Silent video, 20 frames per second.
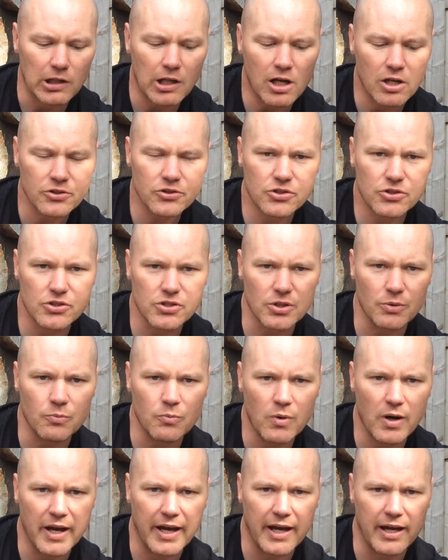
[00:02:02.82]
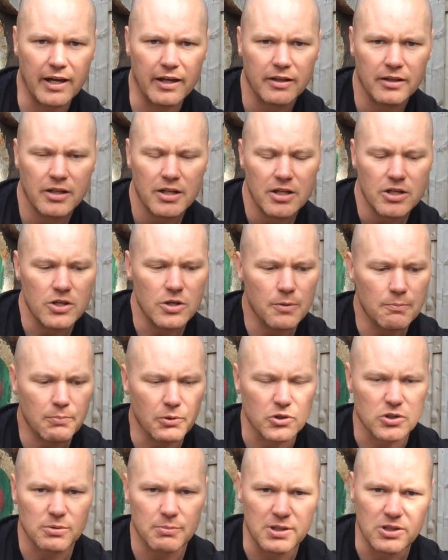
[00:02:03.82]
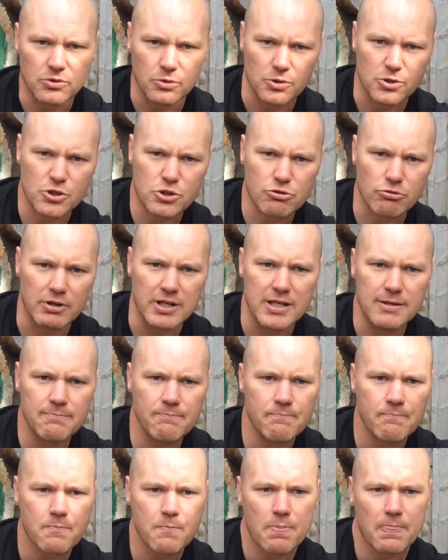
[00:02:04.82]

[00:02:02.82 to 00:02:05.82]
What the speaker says: lost somewhere, you can put some into a stream,